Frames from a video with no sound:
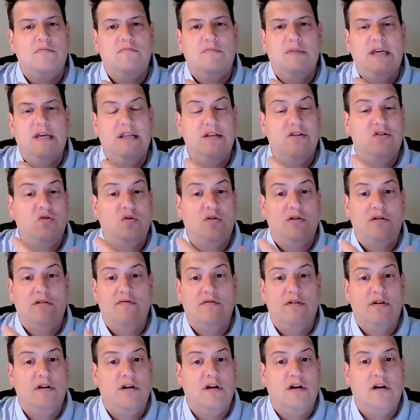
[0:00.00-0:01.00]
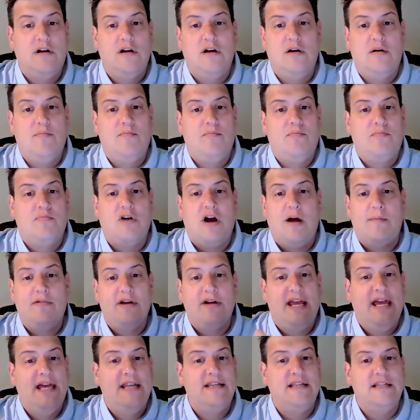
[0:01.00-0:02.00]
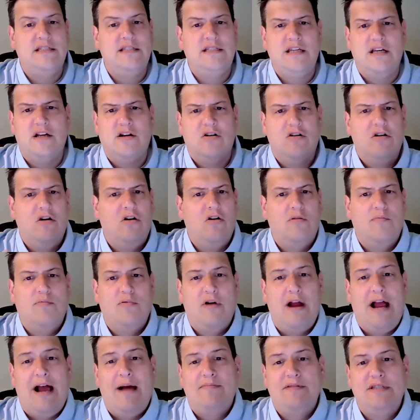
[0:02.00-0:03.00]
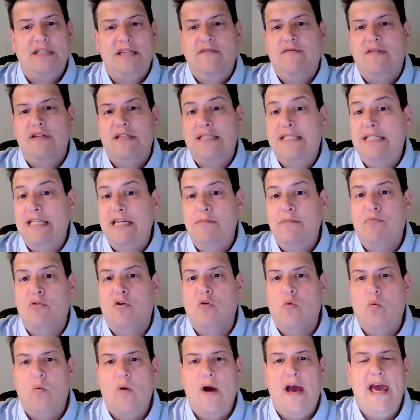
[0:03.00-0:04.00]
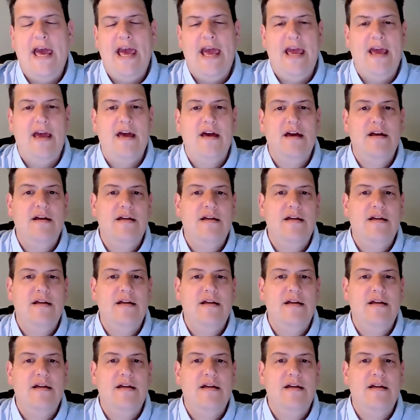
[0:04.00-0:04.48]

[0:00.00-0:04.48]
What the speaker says: in sort of a propagandistic or perhaps even deeper way